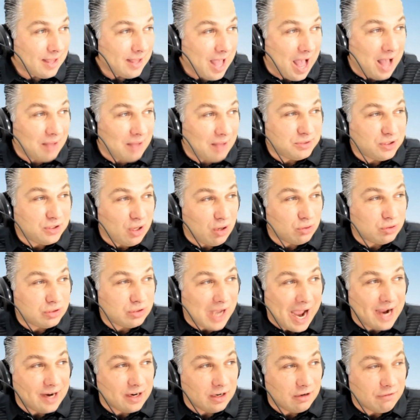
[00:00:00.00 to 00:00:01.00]
I'm so
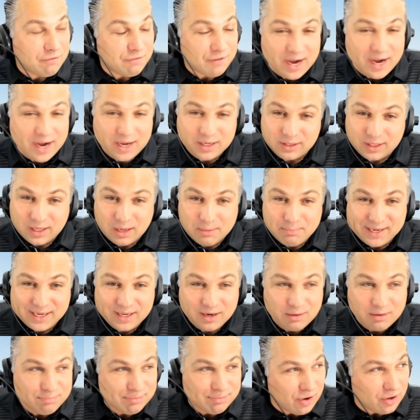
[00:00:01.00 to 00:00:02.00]
tired, frankly, of
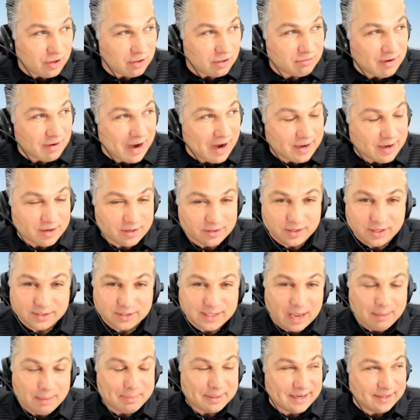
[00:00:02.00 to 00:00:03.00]
being a broken record
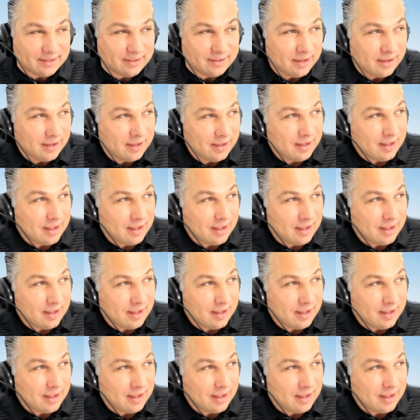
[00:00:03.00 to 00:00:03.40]
because I've been